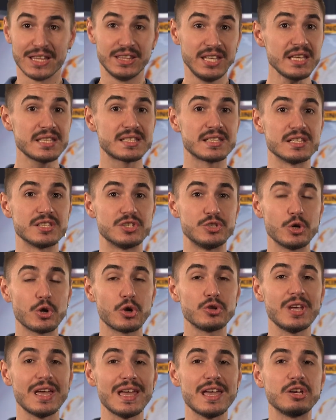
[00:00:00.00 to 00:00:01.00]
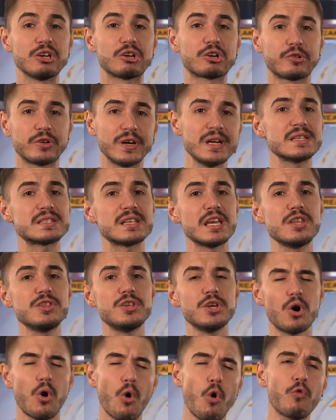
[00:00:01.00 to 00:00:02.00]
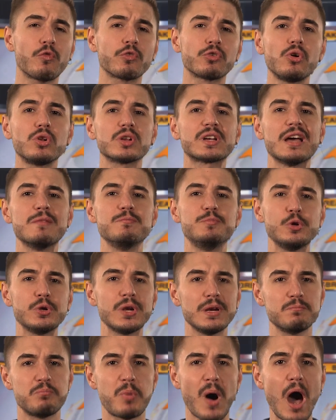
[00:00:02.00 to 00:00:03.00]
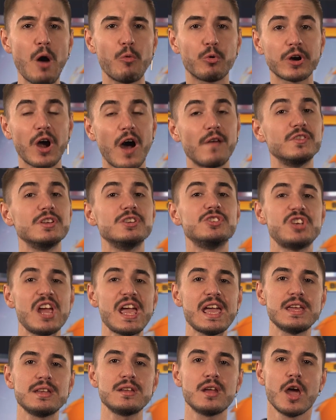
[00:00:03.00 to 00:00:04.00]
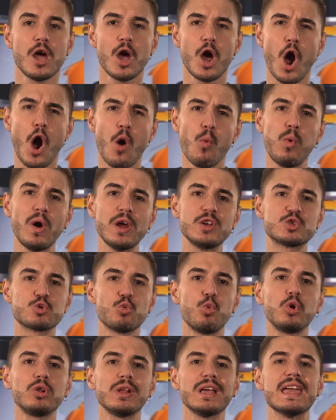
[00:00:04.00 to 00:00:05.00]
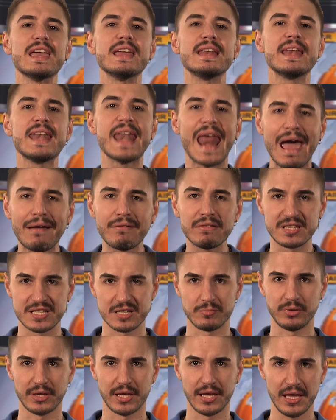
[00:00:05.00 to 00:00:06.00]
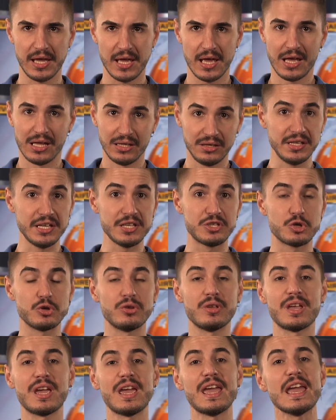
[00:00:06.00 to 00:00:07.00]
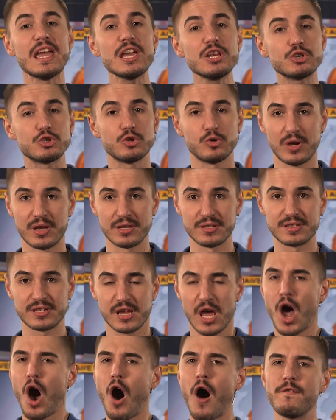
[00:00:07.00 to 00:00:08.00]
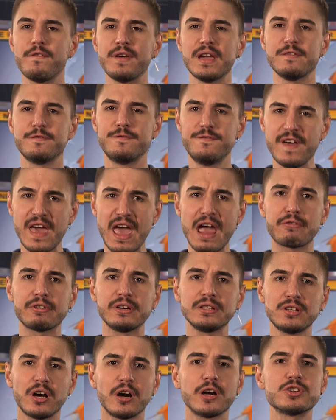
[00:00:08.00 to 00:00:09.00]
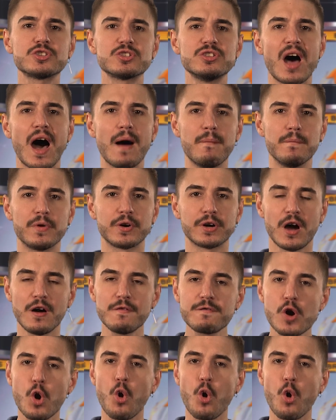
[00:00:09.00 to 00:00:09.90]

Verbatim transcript: This is due to the increase in the overall computing power of the chain, which will inevitably lead to the issuance of a very large number of